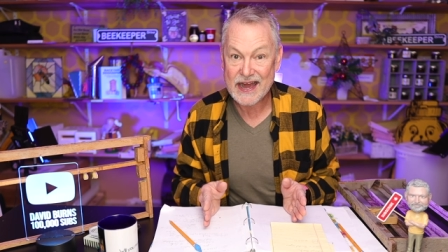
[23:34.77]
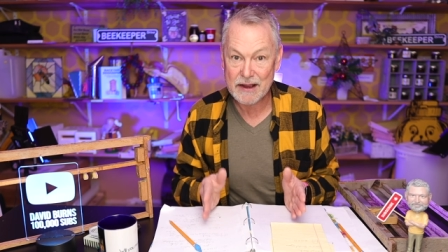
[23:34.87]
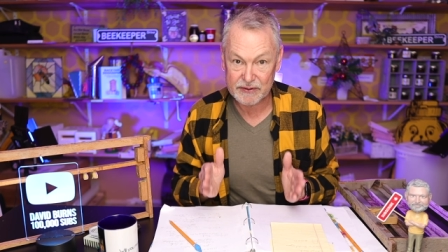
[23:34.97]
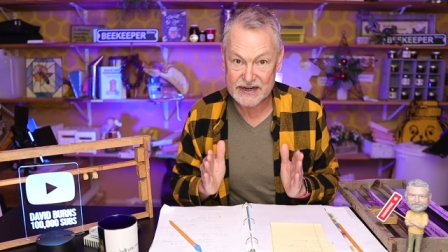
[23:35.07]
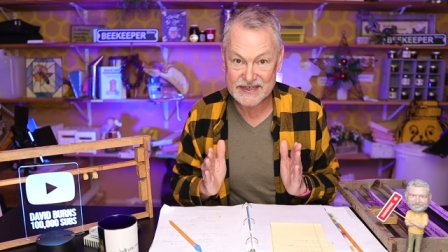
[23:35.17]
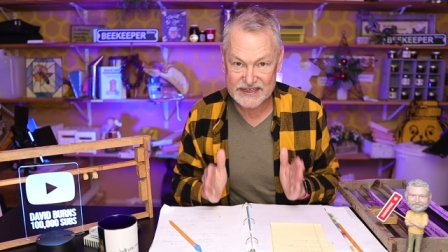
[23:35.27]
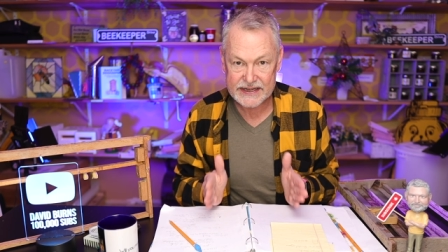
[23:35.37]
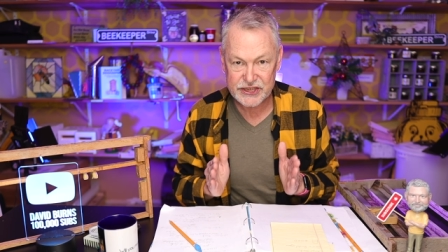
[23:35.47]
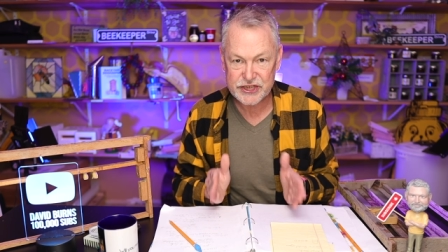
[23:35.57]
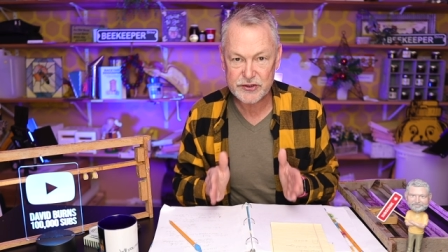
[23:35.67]
I'm gonna
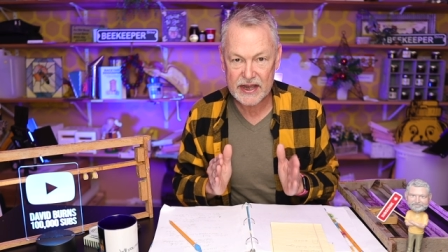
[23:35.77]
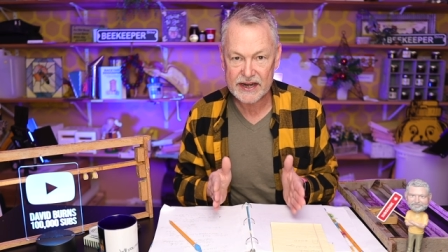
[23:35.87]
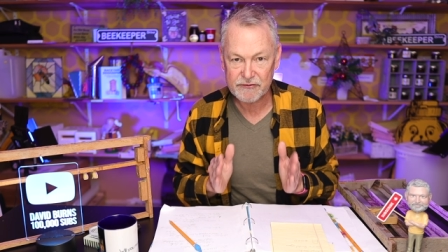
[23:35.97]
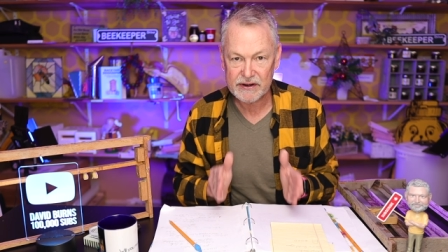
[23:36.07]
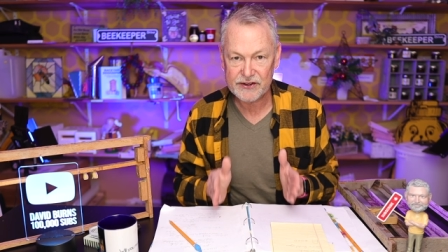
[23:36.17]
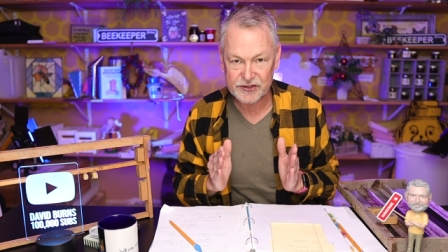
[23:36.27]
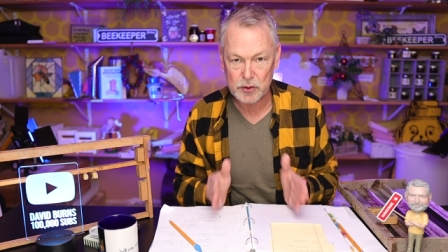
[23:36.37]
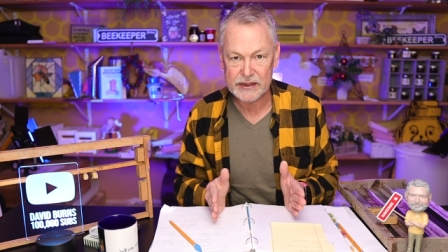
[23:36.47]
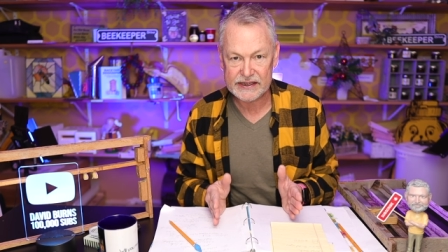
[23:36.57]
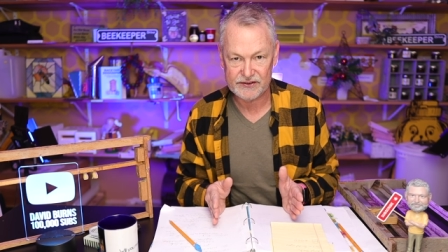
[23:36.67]
teach you how to raise
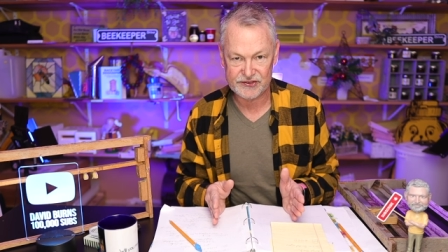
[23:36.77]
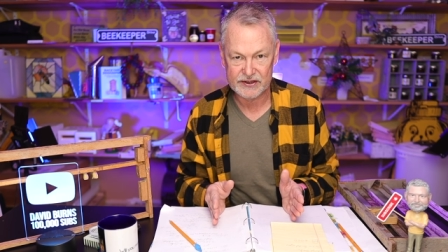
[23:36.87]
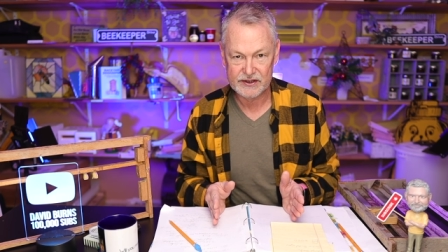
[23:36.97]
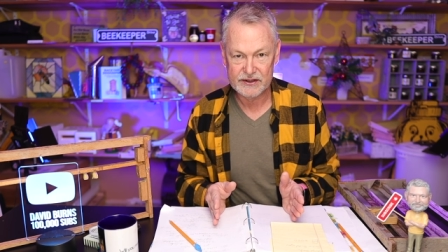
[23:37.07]
queens.